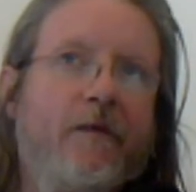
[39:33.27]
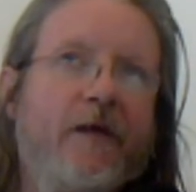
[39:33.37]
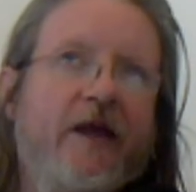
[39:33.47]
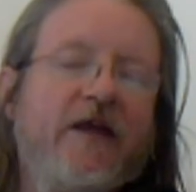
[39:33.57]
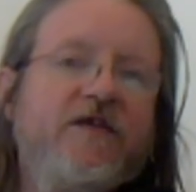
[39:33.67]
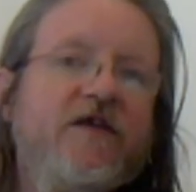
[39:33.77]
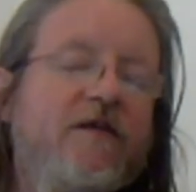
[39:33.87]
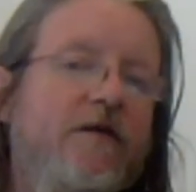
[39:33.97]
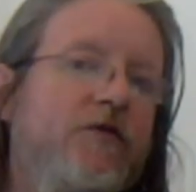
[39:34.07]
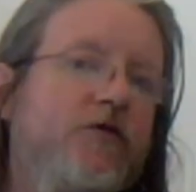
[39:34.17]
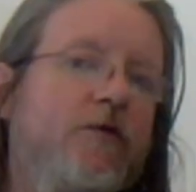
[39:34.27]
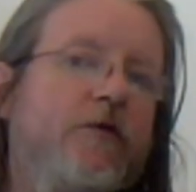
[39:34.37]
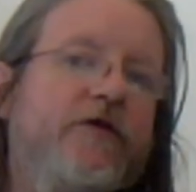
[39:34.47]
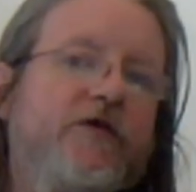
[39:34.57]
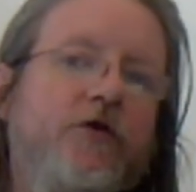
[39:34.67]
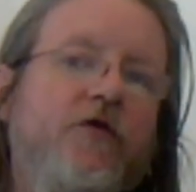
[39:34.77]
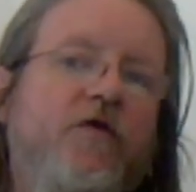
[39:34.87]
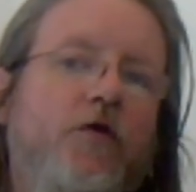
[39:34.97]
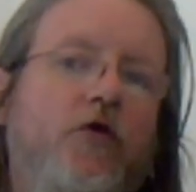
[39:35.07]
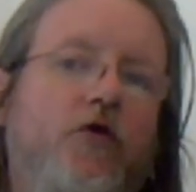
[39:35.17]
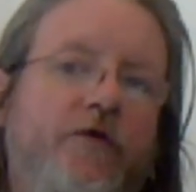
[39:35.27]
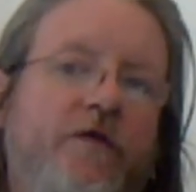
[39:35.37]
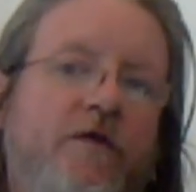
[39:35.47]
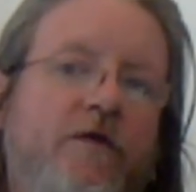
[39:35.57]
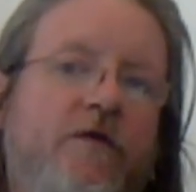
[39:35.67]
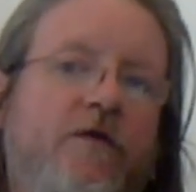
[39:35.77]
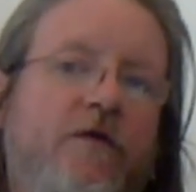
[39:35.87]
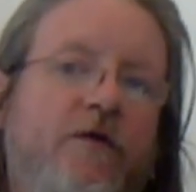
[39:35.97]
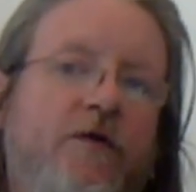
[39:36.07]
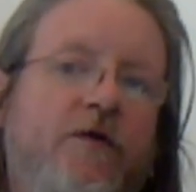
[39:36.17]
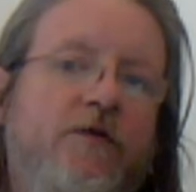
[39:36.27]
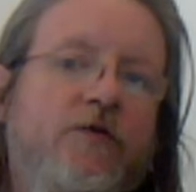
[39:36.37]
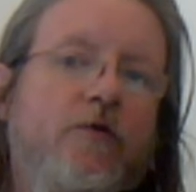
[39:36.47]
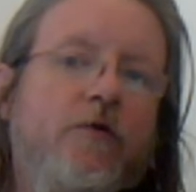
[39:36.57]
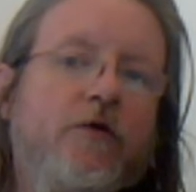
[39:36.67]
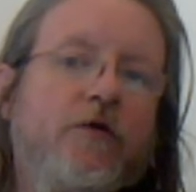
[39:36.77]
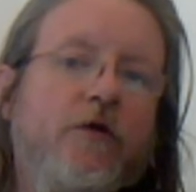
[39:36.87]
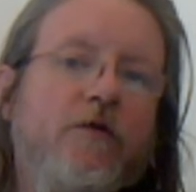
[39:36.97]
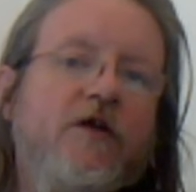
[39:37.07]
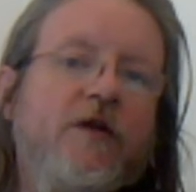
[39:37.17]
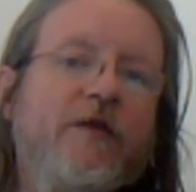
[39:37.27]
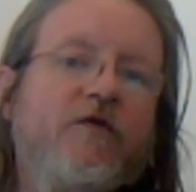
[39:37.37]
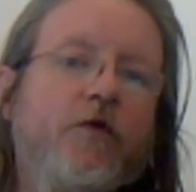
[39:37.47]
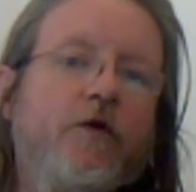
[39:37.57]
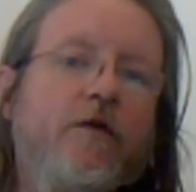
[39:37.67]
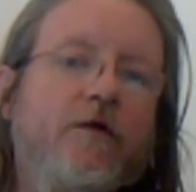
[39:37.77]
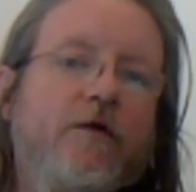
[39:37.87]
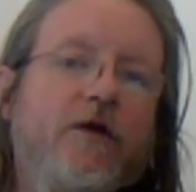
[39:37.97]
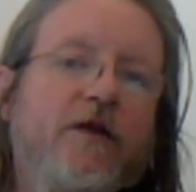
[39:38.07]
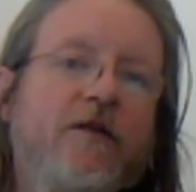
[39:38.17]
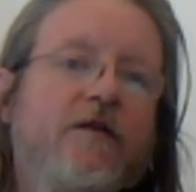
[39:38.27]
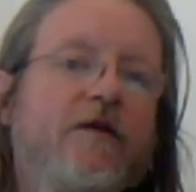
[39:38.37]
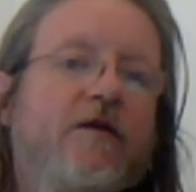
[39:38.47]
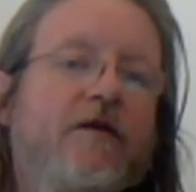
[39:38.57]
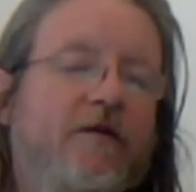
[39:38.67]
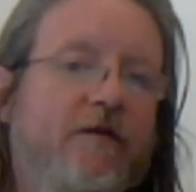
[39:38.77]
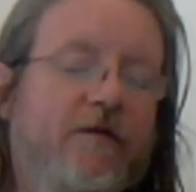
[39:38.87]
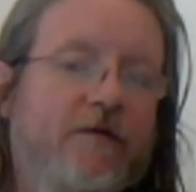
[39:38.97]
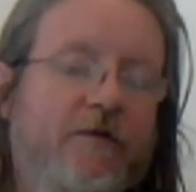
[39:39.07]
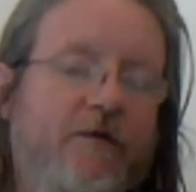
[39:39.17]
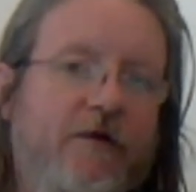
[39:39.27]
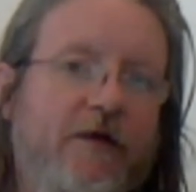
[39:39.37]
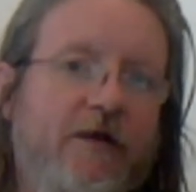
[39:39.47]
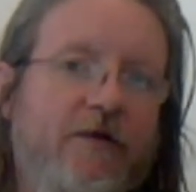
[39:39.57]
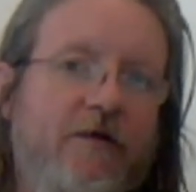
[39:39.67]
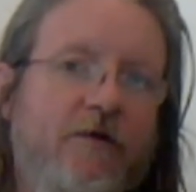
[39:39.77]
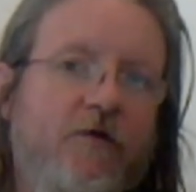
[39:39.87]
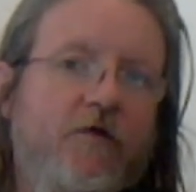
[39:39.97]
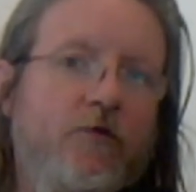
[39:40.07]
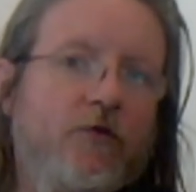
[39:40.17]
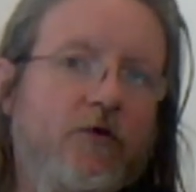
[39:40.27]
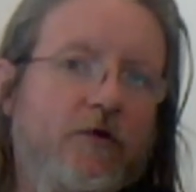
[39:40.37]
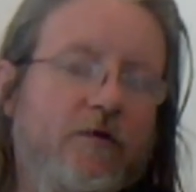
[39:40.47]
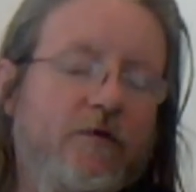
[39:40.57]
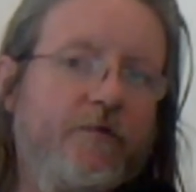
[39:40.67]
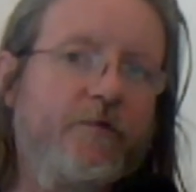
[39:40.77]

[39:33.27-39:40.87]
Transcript: ACC controllers could afford to look a little bit further in the future,